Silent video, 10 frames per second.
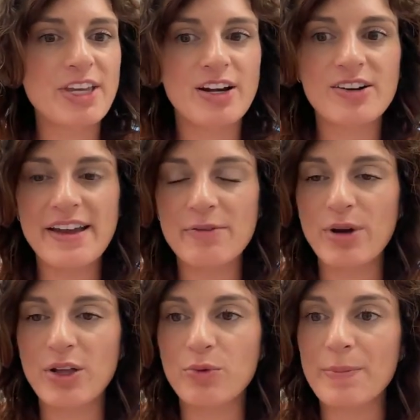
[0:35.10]
All right.
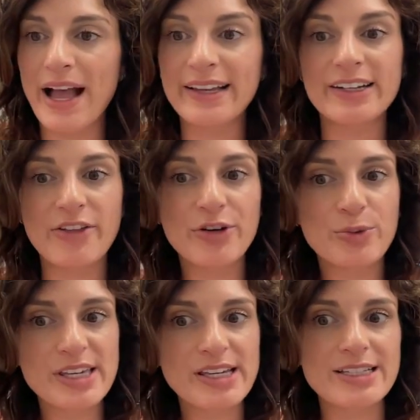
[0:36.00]
Well, we're back in another
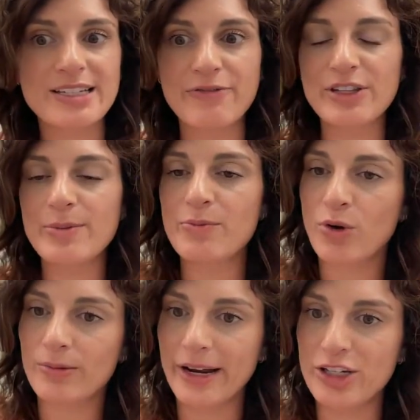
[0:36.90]
week. It's definitely been
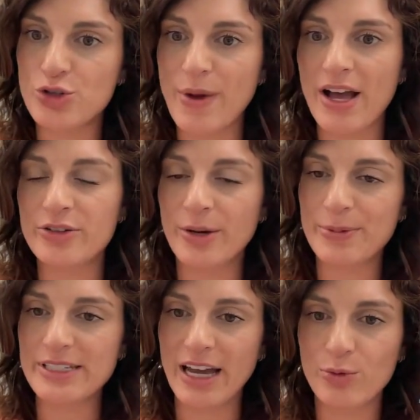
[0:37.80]
more range bound
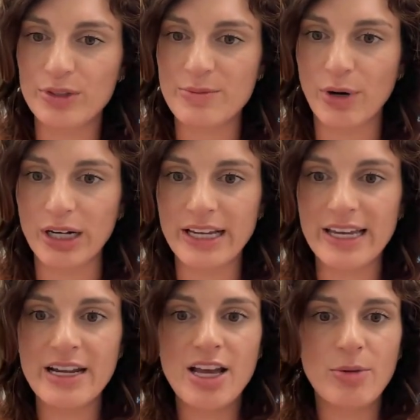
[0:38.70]
up and down with the
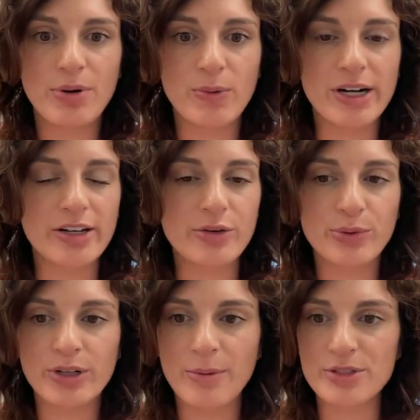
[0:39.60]
market, but we're going to go
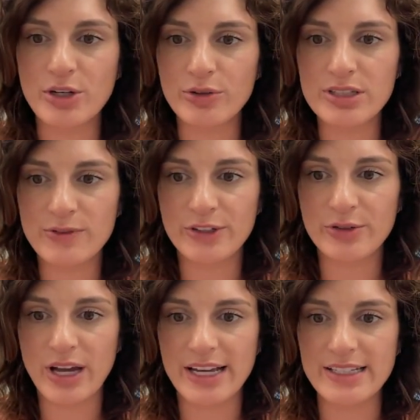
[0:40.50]
through a couple tokens for
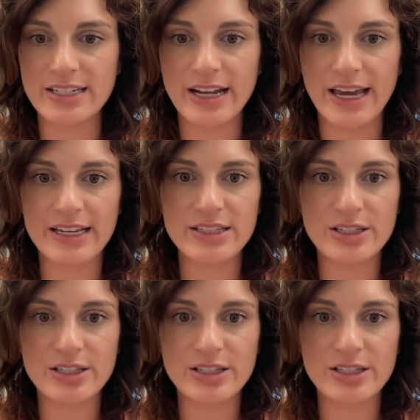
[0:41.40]
you guys today.